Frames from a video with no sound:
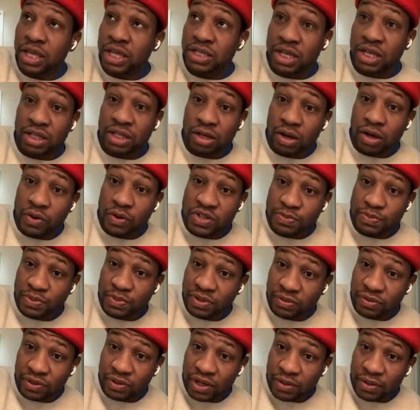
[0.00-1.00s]
that's kind of always
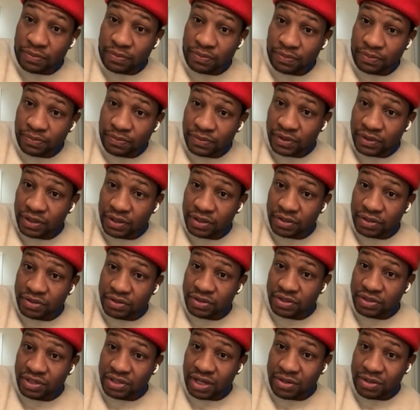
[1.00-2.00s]
been around, you know,
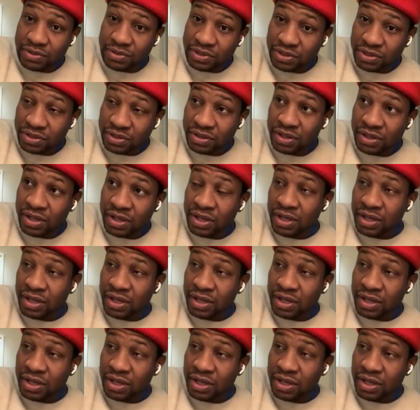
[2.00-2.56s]
since I was a,